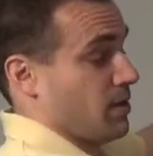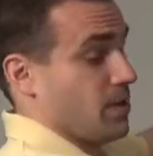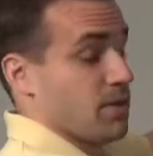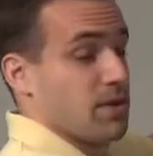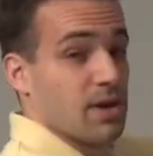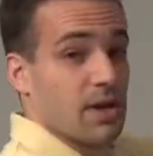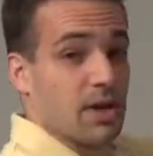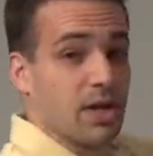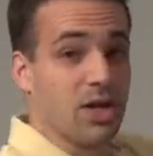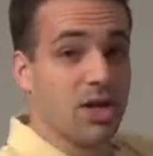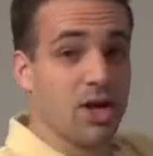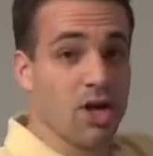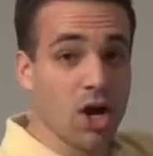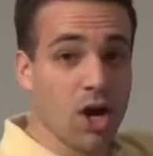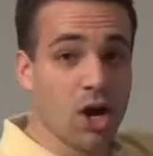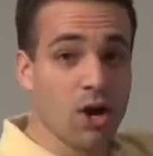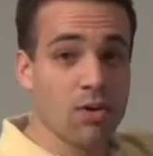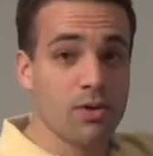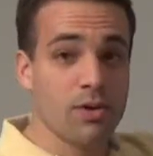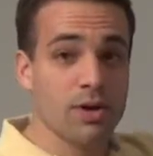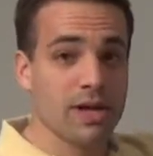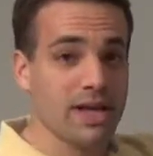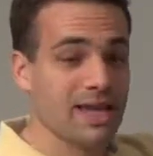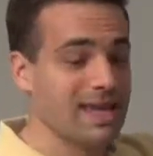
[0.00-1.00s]
The
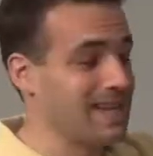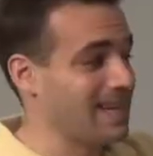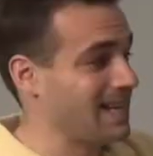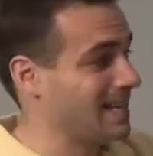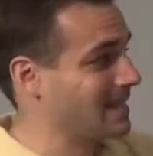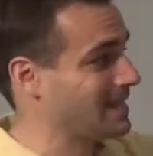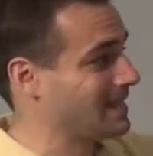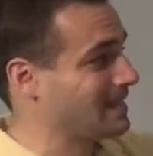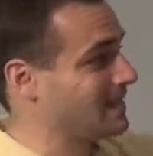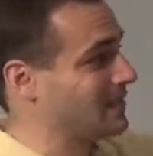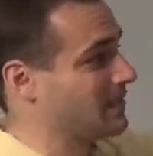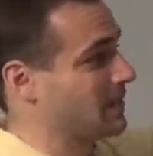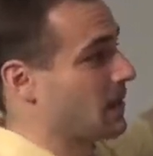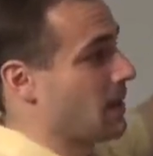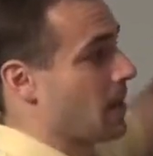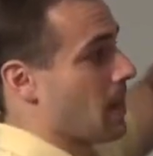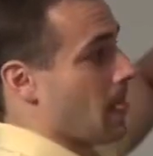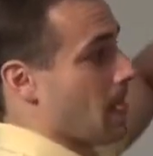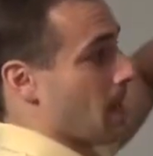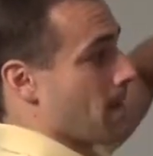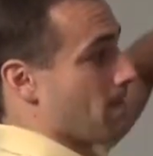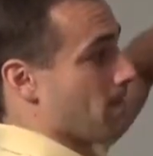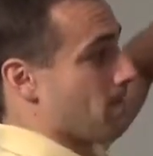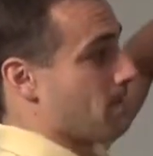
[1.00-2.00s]
goat is
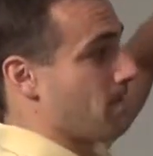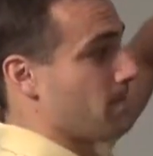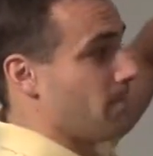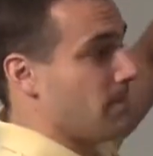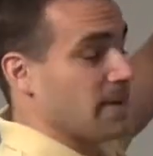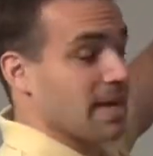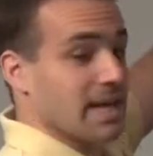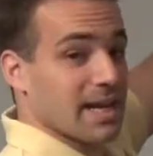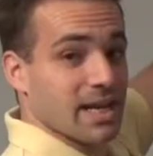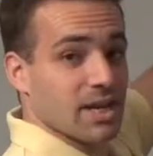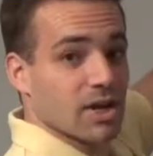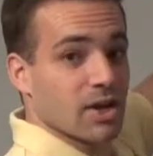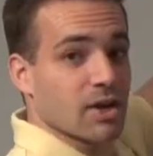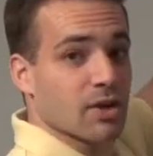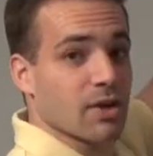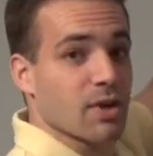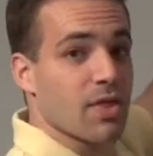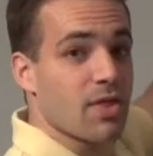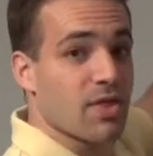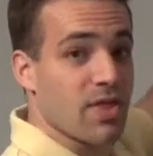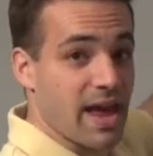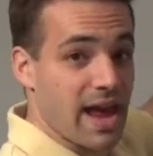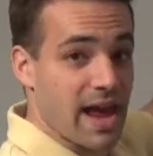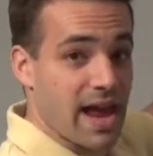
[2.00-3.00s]
bigger
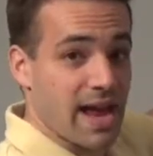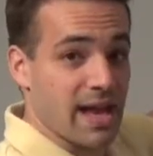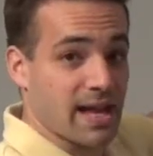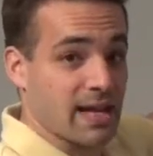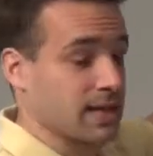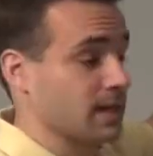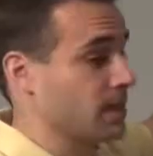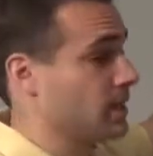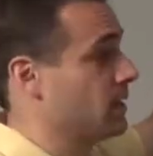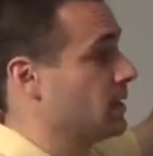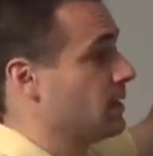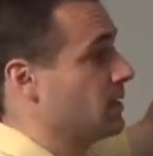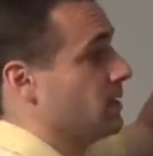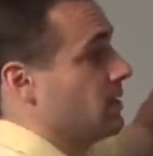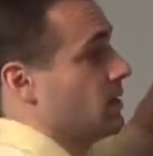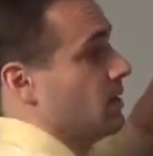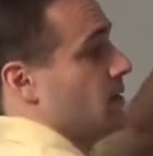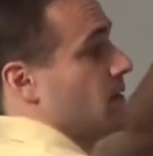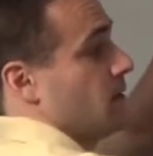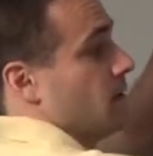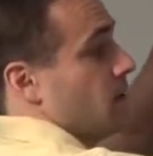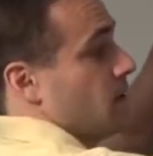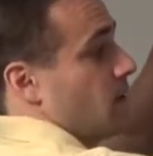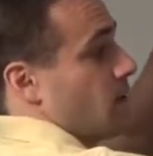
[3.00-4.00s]
than
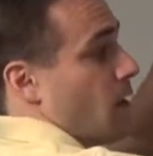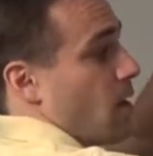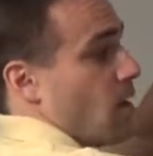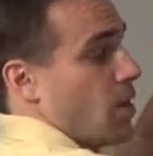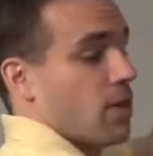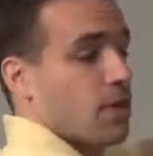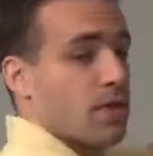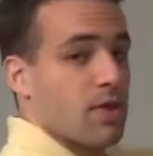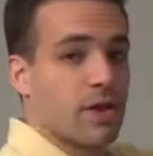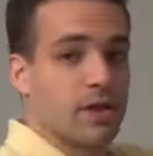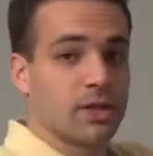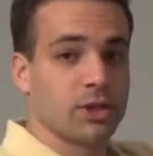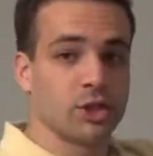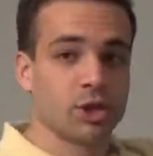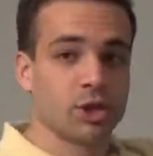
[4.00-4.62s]
the